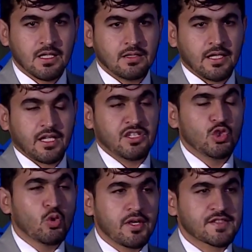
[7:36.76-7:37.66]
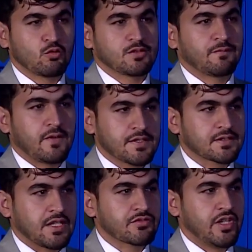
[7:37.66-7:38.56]
Like in US was the first
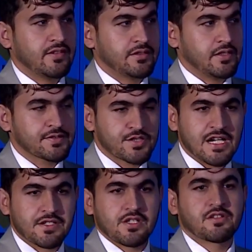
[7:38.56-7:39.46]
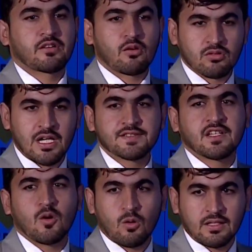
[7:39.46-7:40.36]
country that they started
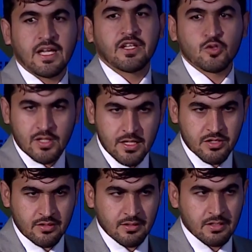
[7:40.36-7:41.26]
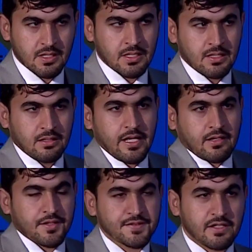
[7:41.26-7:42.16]
recognizing online education. Like
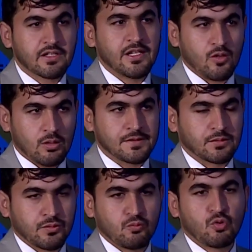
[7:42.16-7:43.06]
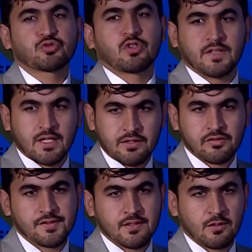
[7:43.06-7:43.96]
recently also, most of the
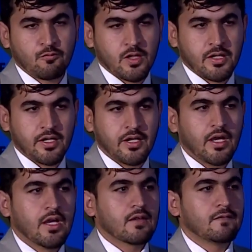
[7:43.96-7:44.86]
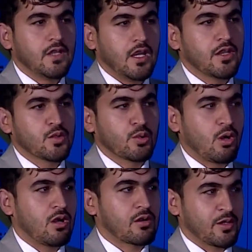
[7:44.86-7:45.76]
countries in the world, they do
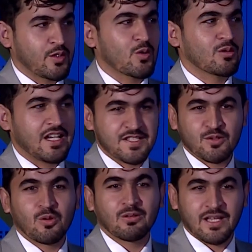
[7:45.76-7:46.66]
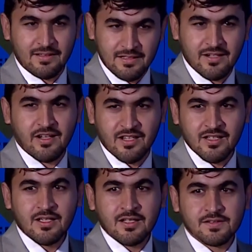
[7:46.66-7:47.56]
not recognize online learning.
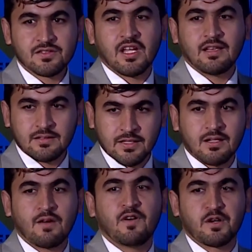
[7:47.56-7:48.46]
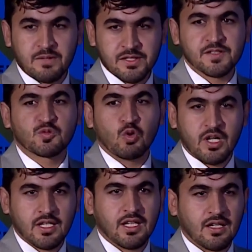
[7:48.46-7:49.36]
Still, the government is
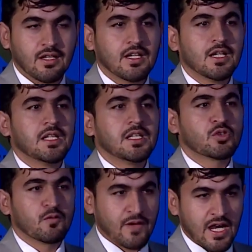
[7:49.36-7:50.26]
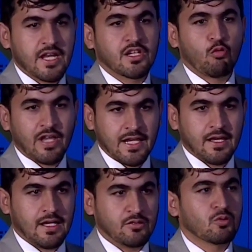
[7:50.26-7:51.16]
working to find a way
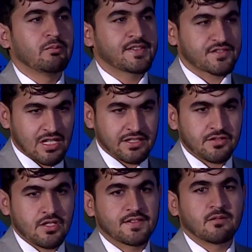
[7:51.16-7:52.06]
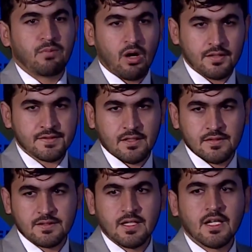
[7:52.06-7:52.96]
and to make strategies and
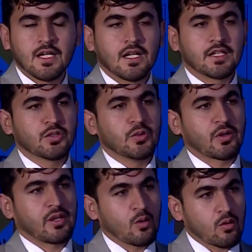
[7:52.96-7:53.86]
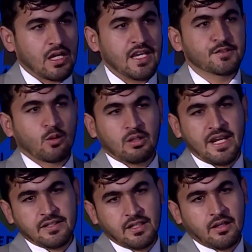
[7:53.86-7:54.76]
policies to recognize
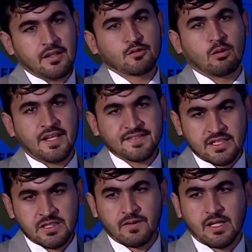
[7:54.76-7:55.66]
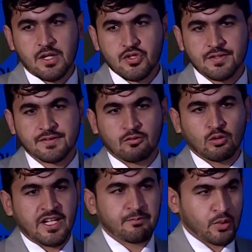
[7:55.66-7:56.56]
online degrees, online certifications, and
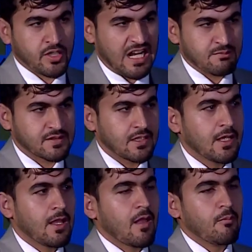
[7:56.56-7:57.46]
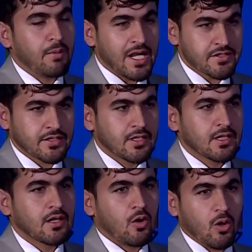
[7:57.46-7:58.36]
online programs. But
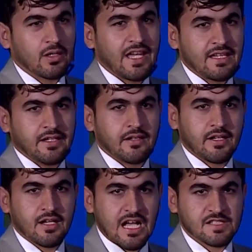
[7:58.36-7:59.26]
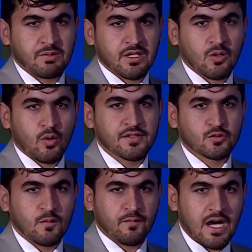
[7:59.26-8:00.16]
online learning has been growing
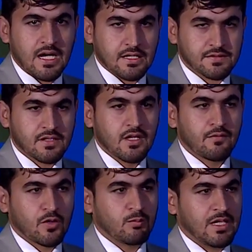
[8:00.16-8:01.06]
so fast from